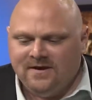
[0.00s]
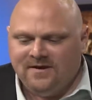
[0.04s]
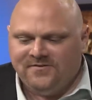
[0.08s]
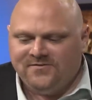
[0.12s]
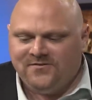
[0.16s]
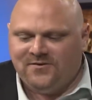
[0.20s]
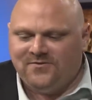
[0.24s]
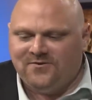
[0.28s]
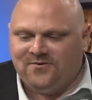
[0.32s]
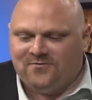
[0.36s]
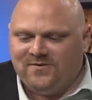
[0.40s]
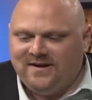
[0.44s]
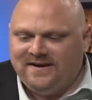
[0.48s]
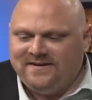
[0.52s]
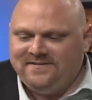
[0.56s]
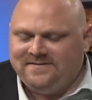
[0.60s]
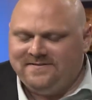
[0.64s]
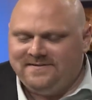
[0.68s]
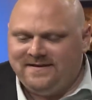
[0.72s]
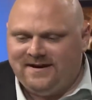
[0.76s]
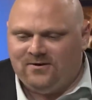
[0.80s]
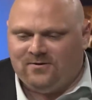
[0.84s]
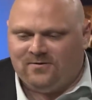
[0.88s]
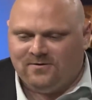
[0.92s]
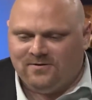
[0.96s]
So the
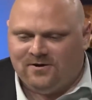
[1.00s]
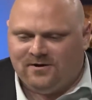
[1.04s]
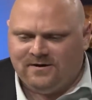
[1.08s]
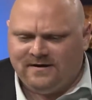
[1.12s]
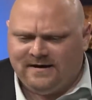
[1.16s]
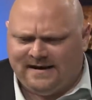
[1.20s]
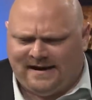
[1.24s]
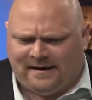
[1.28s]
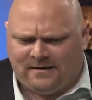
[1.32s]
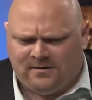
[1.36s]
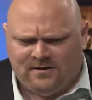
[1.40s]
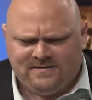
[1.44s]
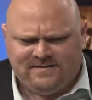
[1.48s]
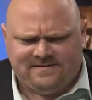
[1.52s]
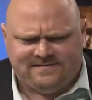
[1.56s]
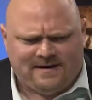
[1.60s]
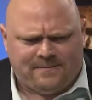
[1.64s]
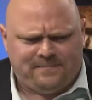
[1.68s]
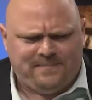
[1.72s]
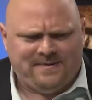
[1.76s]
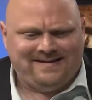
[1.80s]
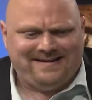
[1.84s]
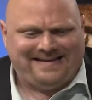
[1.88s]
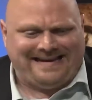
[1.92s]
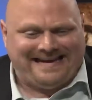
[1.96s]
reason they don't look, and I looked this
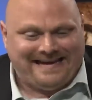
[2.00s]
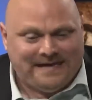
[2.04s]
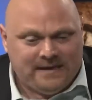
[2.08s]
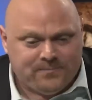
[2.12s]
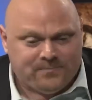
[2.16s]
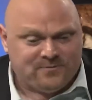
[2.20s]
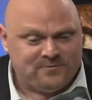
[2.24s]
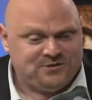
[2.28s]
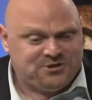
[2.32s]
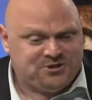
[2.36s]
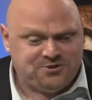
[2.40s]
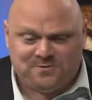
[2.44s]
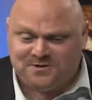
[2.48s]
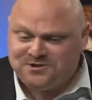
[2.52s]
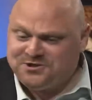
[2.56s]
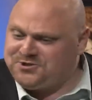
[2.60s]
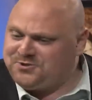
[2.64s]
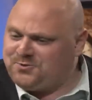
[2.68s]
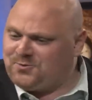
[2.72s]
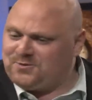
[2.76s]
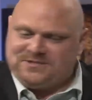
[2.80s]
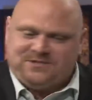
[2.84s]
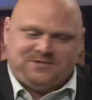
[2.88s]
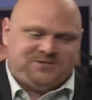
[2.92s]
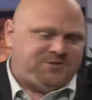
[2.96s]
up in Hebrew Jewish
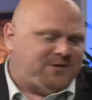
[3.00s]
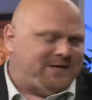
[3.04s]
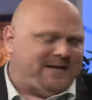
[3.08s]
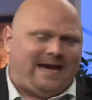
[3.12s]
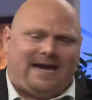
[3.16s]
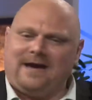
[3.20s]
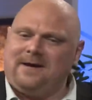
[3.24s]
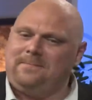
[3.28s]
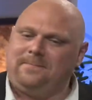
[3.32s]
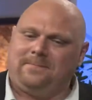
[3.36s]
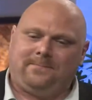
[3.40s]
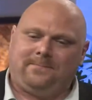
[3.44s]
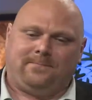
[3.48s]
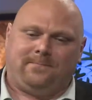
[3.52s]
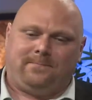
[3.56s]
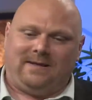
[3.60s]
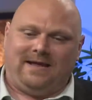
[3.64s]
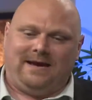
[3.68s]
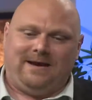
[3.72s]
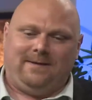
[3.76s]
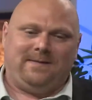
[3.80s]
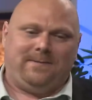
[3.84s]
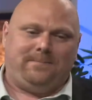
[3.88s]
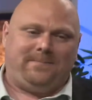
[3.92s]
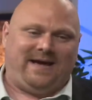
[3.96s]
sources, you can't
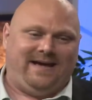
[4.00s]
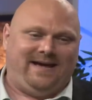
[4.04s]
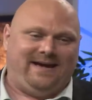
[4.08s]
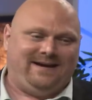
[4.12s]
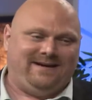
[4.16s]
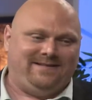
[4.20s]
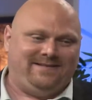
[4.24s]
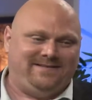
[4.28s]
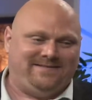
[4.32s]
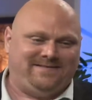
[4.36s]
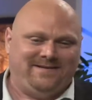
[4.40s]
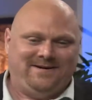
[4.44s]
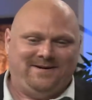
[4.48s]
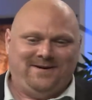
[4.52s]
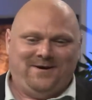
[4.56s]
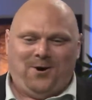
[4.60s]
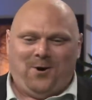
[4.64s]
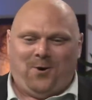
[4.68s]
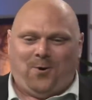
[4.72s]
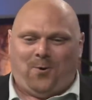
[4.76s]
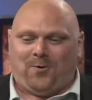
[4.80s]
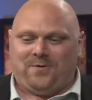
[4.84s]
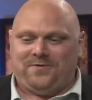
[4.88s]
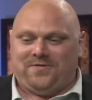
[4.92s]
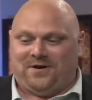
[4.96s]
blame the pagans
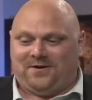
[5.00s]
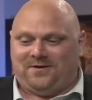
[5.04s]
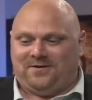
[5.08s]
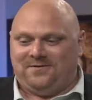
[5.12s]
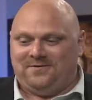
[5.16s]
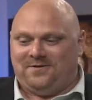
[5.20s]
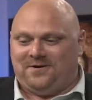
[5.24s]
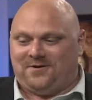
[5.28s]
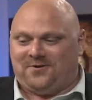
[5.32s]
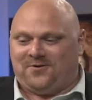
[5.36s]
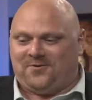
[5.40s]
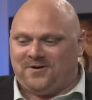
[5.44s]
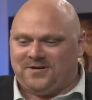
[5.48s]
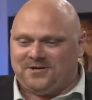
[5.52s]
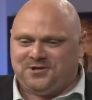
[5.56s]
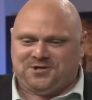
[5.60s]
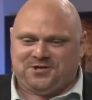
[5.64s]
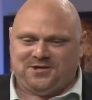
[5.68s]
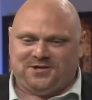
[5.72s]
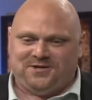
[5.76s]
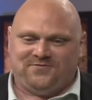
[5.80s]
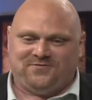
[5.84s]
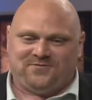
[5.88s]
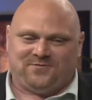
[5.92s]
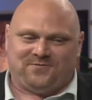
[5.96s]
or the
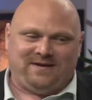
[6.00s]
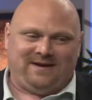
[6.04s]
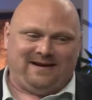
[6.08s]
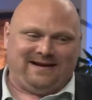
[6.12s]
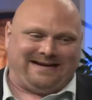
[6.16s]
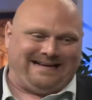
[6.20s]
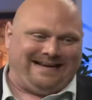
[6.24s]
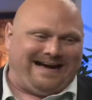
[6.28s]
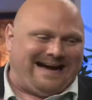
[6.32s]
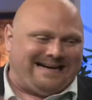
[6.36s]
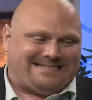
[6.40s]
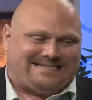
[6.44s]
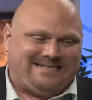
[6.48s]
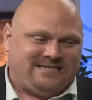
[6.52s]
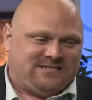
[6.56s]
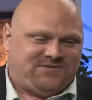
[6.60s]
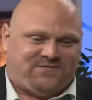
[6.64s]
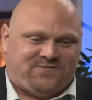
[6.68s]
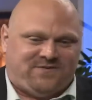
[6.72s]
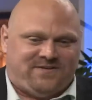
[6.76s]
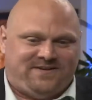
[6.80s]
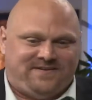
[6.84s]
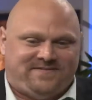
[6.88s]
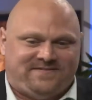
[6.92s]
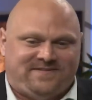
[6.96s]
Christians or the agnostics
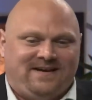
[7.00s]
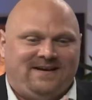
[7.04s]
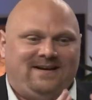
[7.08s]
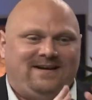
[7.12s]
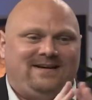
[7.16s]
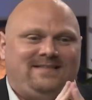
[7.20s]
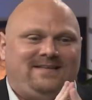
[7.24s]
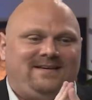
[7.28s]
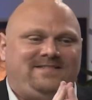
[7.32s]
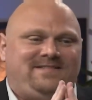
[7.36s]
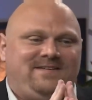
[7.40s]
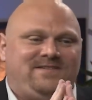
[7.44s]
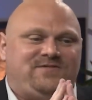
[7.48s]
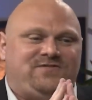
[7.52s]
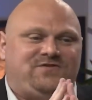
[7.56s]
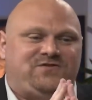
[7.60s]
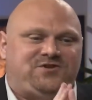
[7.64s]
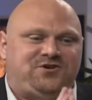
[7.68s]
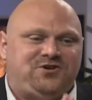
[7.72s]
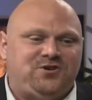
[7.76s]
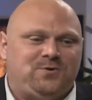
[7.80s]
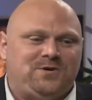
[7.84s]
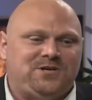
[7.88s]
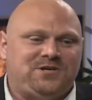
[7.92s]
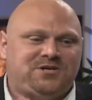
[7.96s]
for this. This is
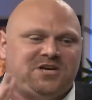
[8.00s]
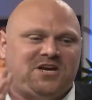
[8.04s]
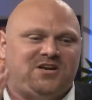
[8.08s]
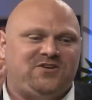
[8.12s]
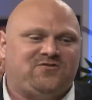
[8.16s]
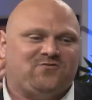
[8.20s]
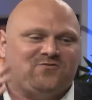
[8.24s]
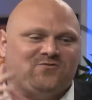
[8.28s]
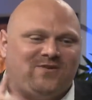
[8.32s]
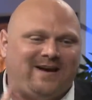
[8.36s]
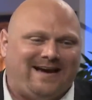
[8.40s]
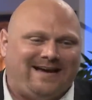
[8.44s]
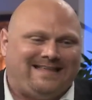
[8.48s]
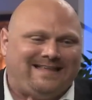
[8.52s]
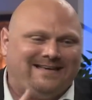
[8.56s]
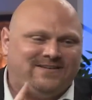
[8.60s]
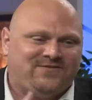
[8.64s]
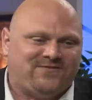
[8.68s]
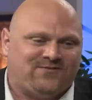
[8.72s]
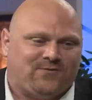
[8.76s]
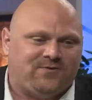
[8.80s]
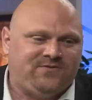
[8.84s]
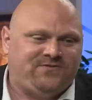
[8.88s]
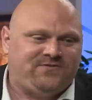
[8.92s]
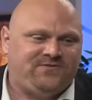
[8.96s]
Jewish Israeli
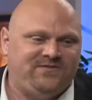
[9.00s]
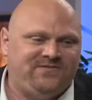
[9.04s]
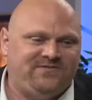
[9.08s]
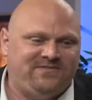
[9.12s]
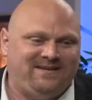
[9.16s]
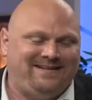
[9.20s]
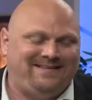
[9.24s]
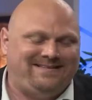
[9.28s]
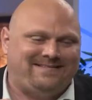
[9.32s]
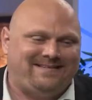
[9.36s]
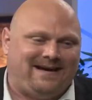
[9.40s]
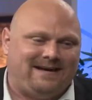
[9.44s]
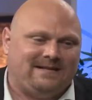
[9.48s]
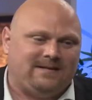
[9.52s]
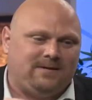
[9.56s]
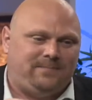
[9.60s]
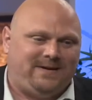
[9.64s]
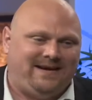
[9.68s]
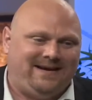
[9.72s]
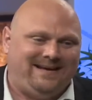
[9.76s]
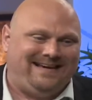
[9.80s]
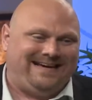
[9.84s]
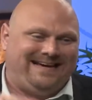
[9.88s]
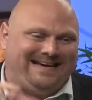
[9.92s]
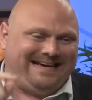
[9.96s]
sources, an
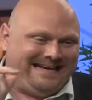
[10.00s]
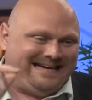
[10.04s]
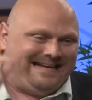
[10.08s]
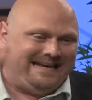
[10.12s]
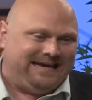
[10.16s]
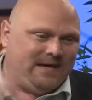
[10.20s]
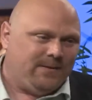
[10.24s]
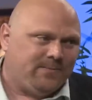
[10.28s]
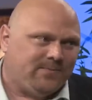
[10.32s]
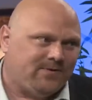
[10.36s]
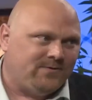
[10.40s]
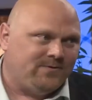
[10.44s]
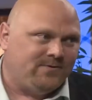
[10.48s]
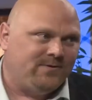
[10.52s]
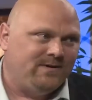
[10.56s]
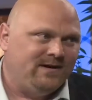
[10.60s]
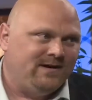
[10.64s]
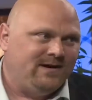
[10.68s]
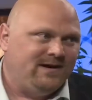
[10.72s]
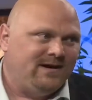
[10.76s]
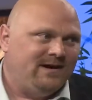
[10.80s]
encyclopedia in Hebrew.